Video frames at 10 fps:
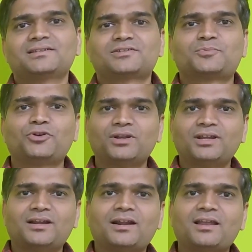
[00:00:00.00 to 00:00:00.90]
Spoken
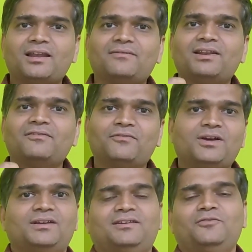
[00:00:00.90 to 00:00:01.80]
Kannada Level
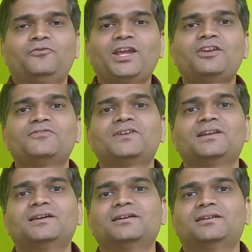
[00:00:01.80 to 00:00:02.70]
1, where you will
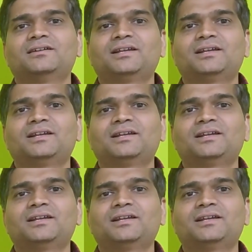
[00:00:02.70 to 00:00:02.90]
learn,